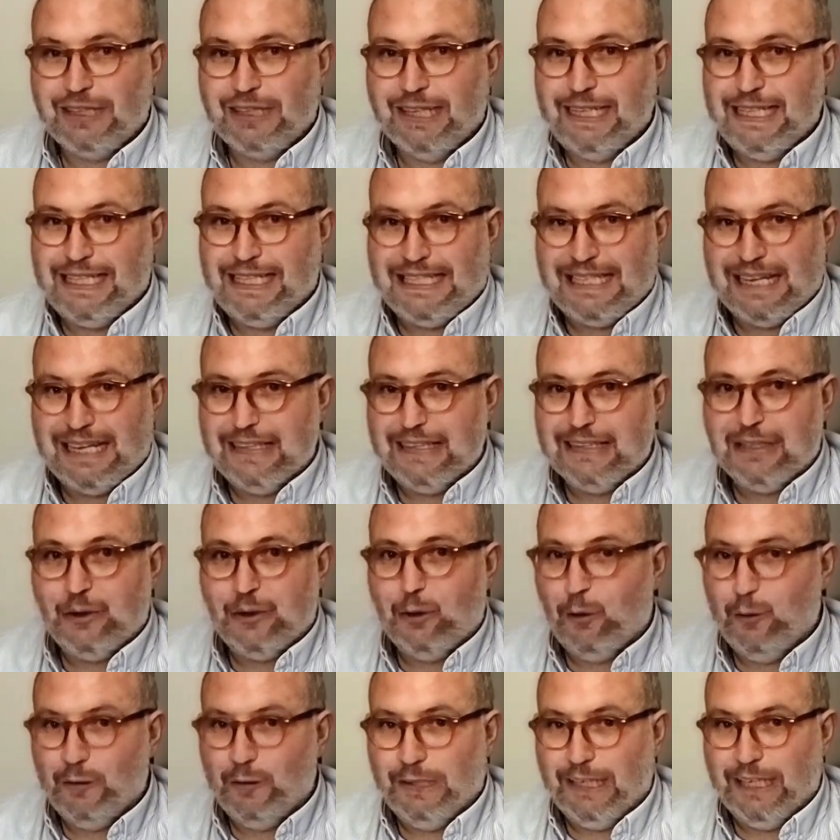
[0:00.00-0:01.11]
is not
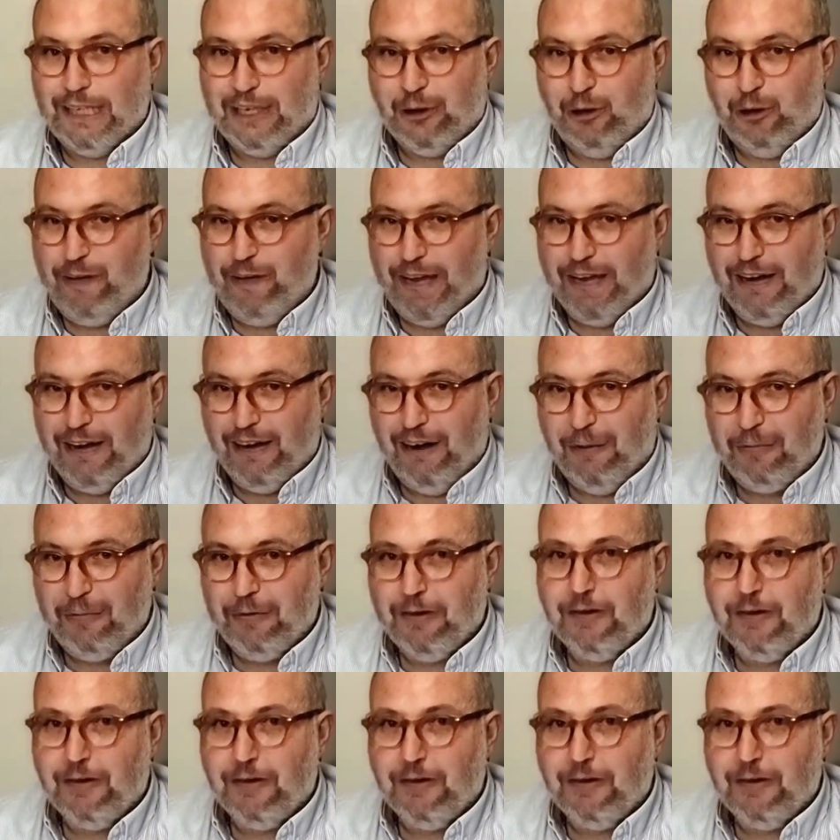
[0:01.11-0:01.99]
only growing up